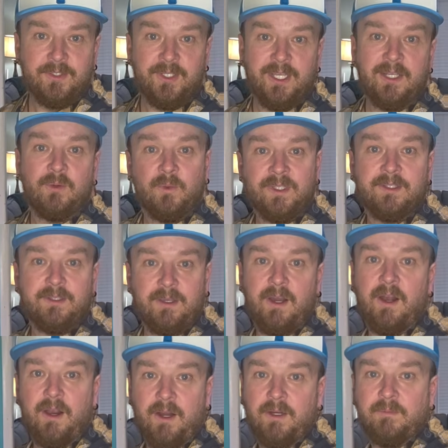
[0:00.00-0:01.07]
in with
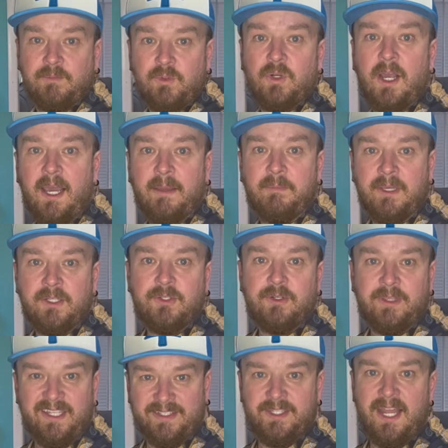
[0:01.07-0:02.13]
our dry mixture
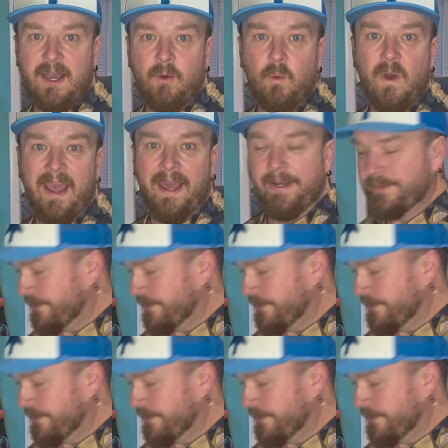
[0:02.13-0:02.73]
that's now wet.